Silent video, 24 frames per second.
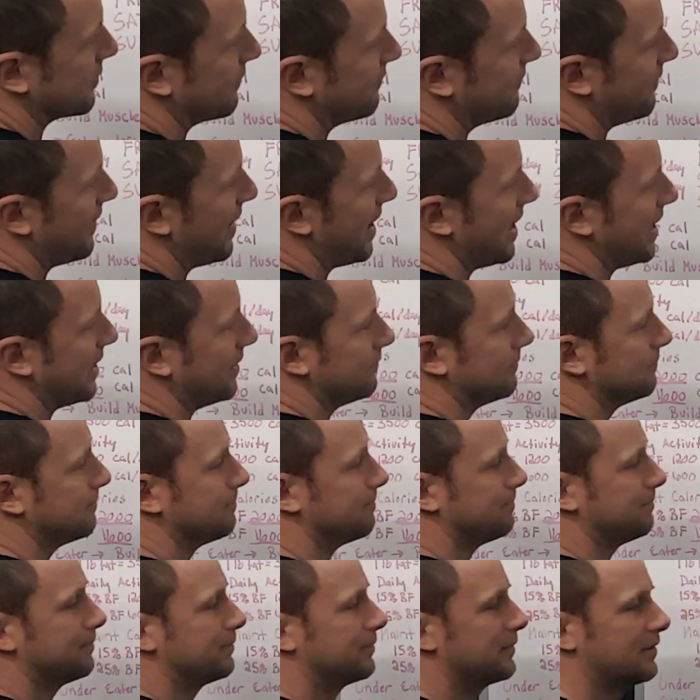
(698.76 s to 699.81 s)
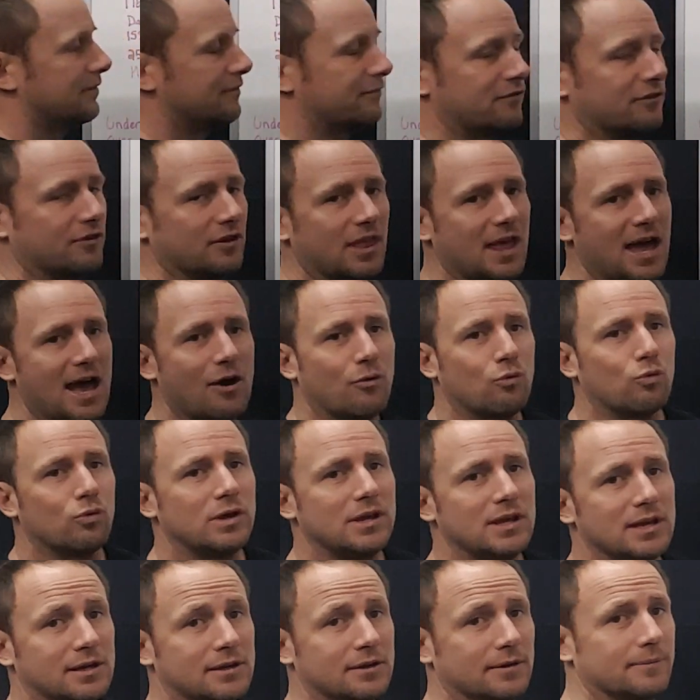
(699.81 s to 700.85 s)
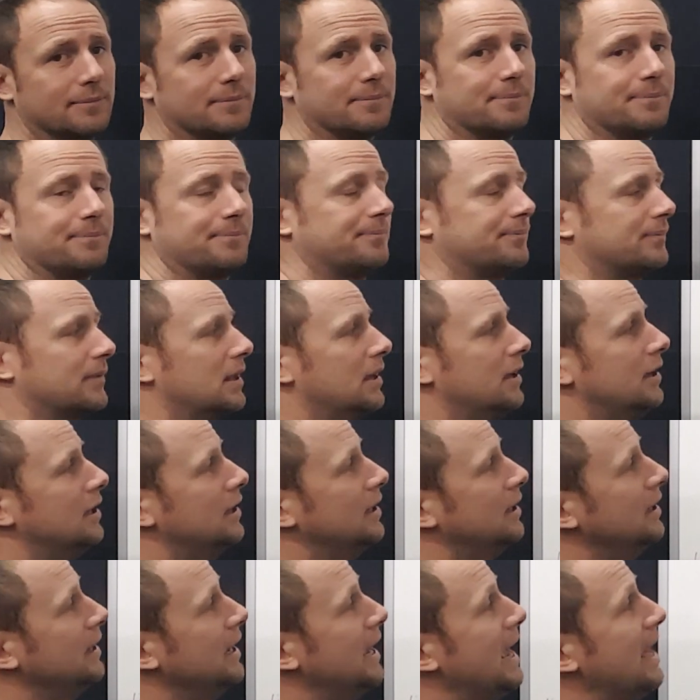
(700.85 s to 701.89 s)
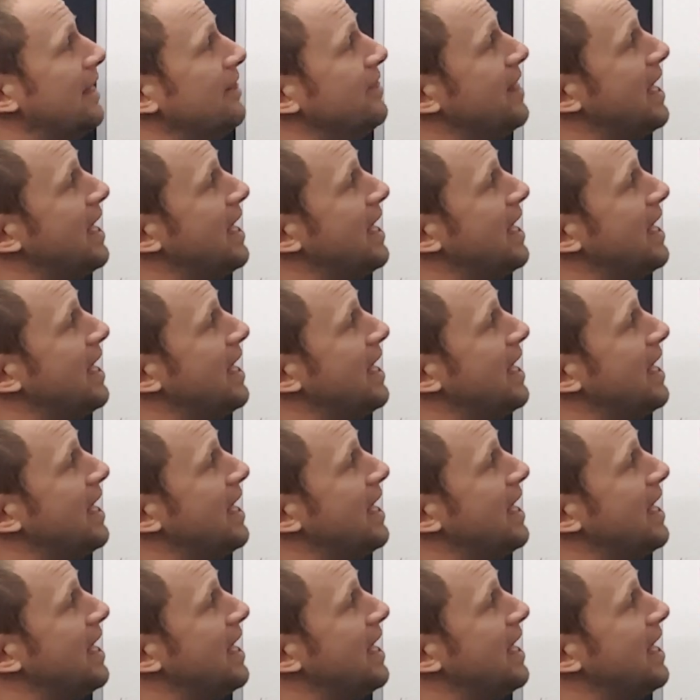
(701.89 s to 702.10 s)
of fat for that week. And